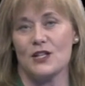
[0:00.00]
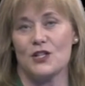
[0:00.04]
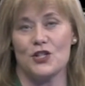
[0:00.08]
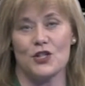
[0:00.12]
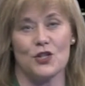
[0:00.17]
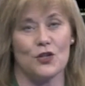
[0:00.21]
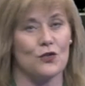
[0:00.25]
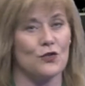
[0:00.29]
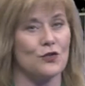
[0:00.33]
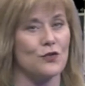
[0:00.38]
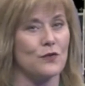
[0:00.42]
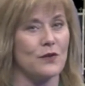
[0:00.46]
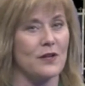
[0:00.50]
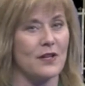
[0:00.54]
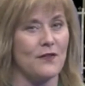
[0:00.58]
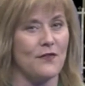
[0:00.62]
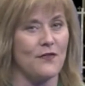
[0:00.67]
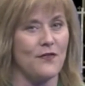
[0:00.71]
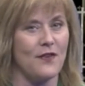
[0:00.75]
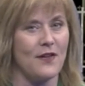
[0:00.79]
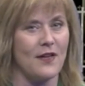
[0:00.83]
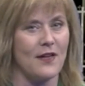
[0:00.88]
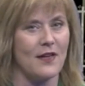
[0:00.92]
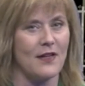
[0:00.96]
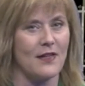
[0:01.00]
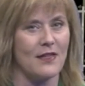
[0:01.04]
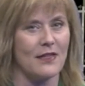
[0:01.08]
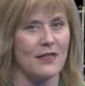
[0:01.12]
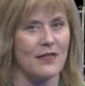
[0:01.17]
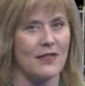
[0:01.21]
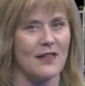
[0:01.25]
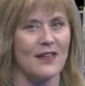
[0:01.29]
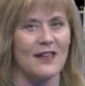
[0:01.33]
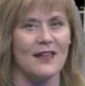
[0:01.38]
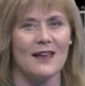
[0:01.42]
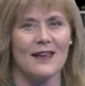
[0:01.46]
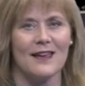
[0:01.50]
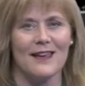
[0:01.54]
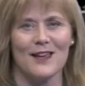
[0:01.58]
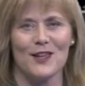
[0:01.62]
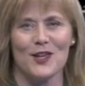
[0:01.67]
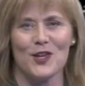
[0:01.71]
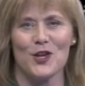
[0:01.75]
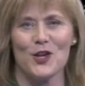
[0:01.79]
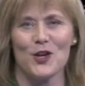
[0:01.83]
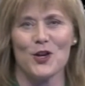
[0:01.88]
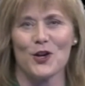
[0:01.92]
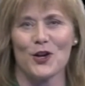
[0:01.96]
June 25th,
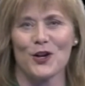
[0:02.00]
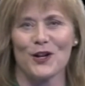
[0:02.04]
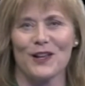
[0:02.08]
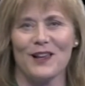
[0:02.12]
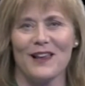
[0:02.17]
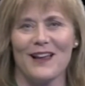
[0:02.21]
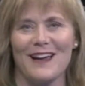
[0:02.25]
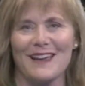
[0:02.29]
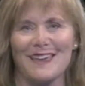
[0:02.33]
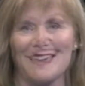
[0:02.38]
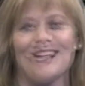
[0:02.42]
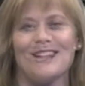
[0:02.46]
you're lucky.